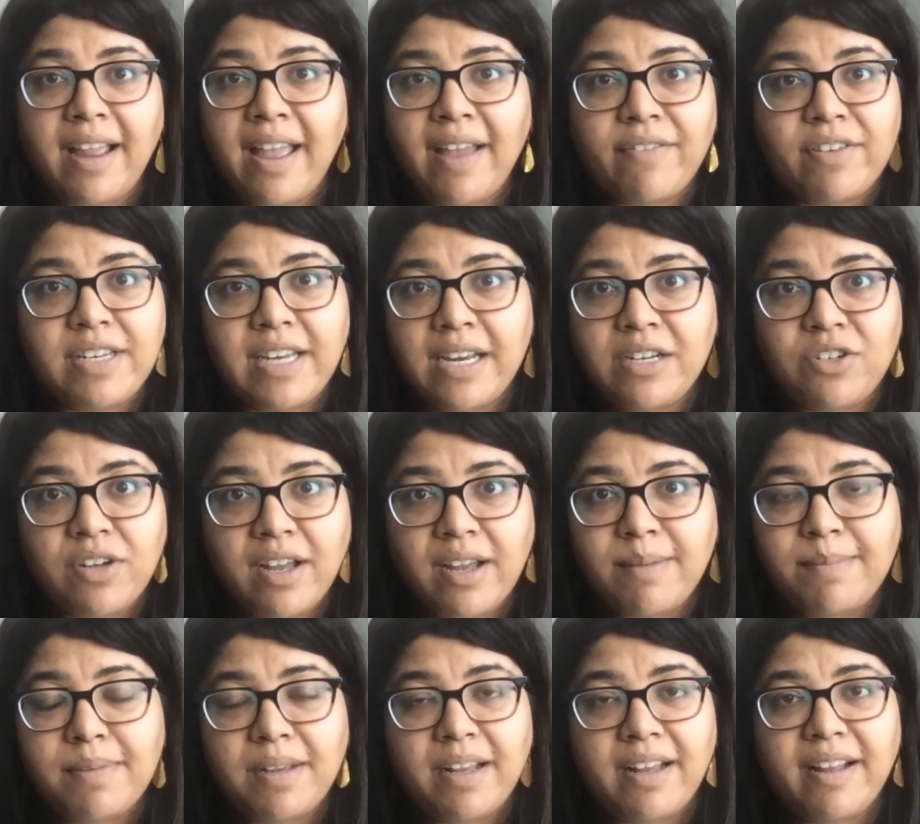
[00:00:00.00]
I have a day
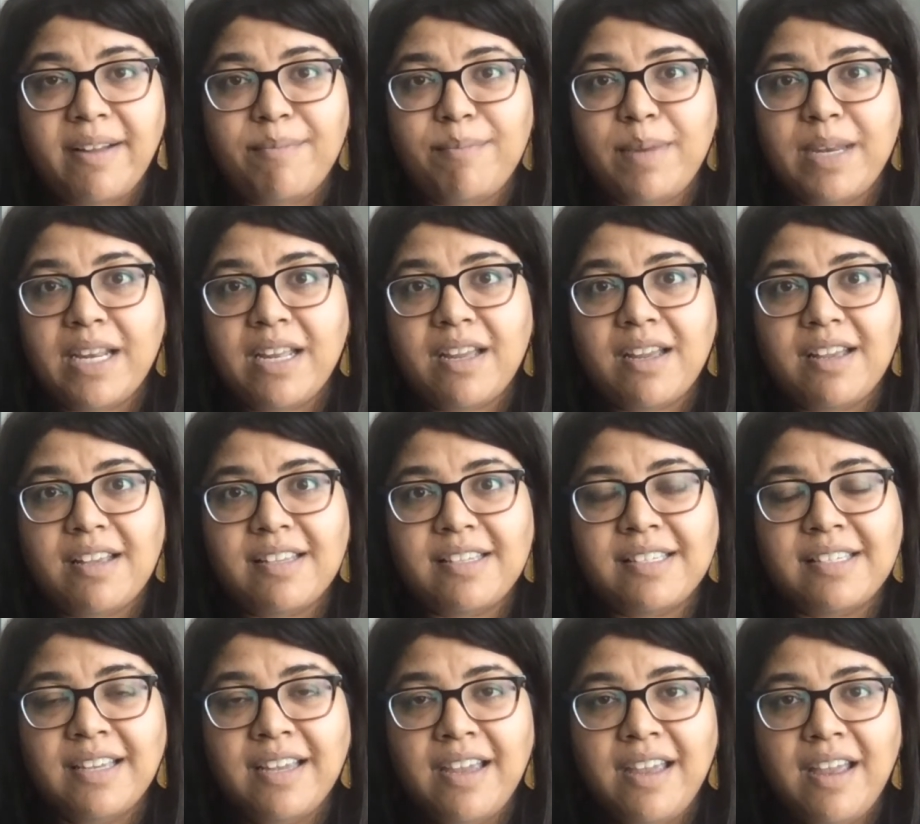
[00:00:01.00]
job,
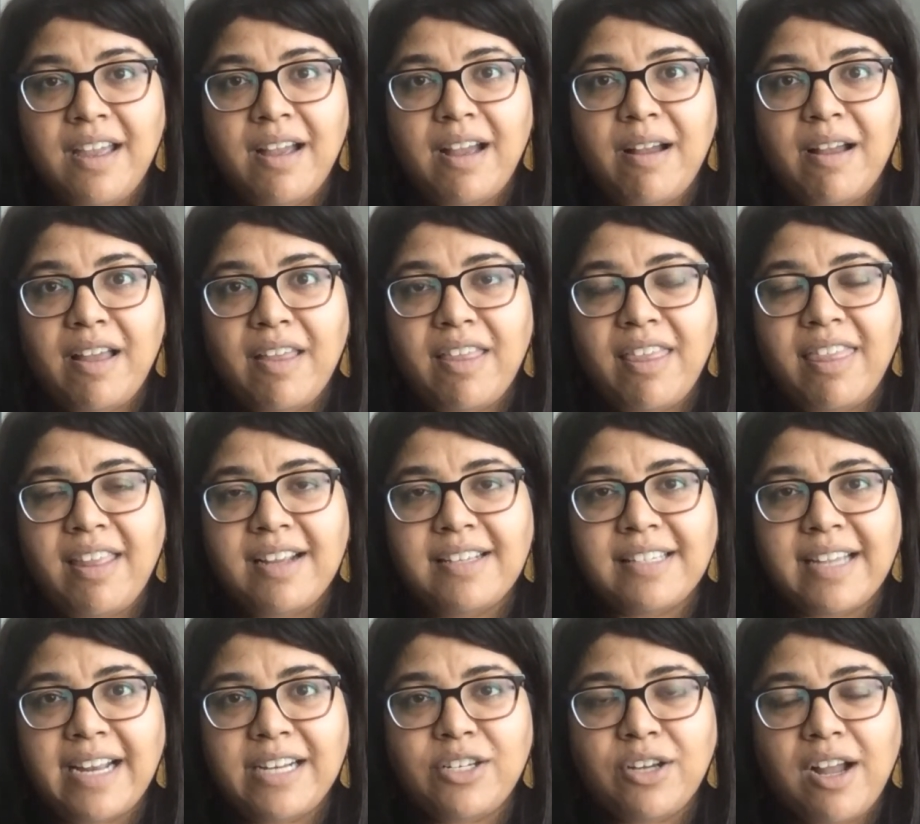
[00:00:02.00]
because the things
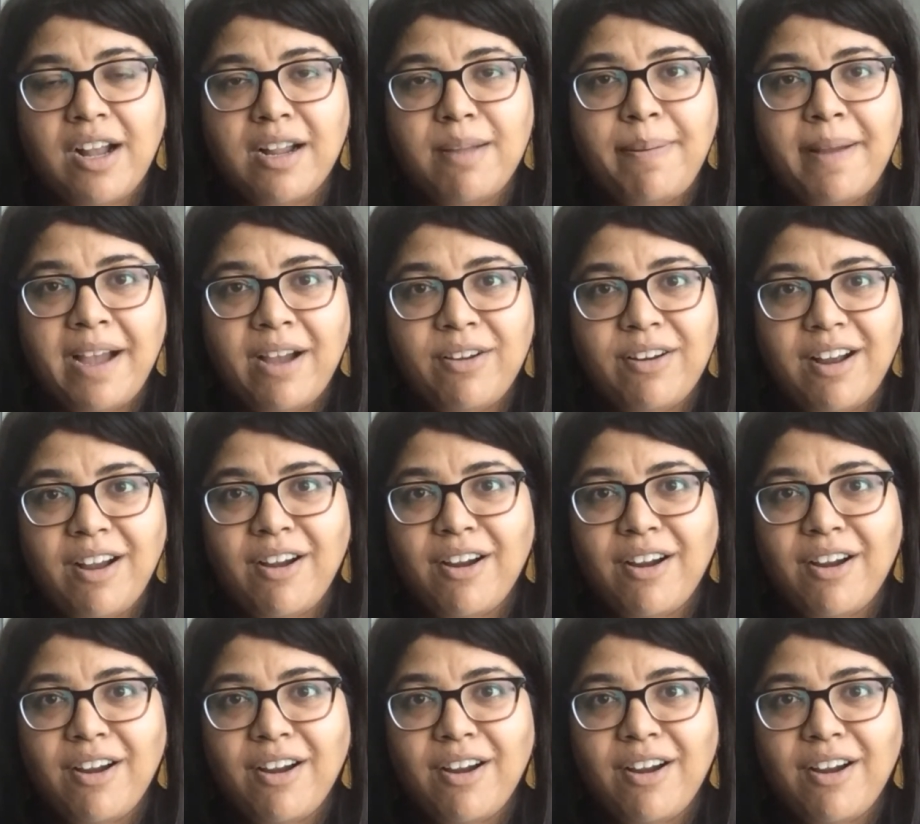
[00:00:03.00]
I talk about